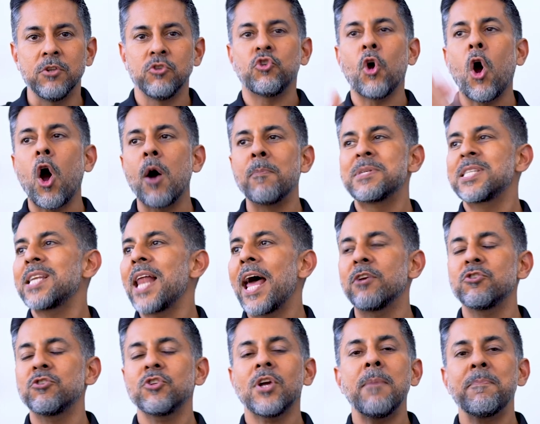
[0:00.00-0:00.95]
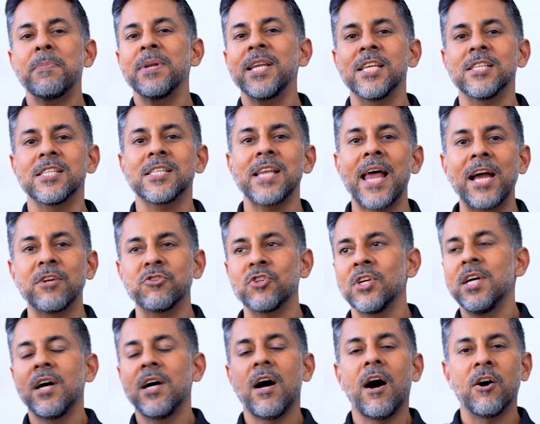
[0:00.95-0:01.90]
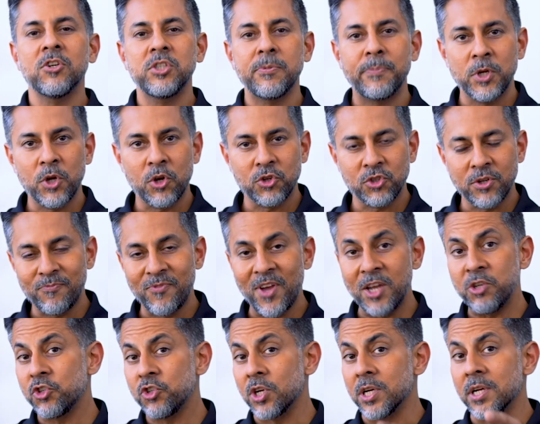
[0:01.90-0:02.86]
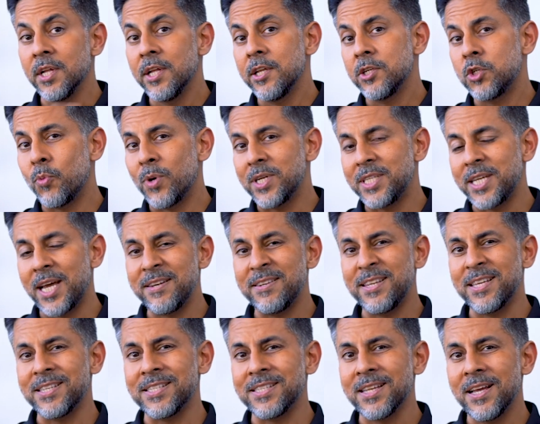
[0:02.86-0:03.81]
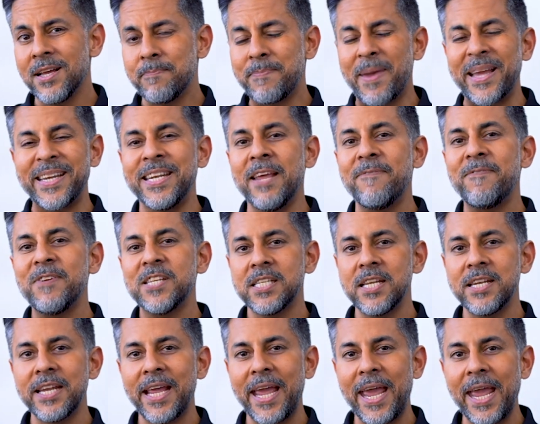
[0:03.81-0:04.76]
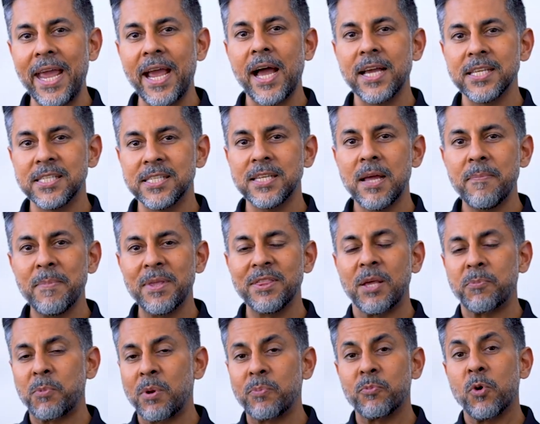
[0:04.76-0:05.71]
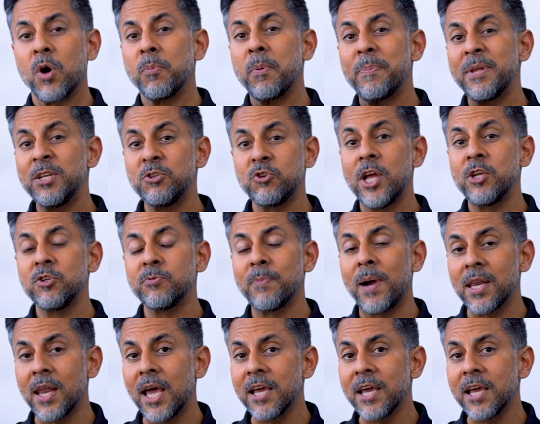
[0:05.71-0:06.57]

job slash company slash entrepreneurship venture to attend this magnificent AI summit that will probably change my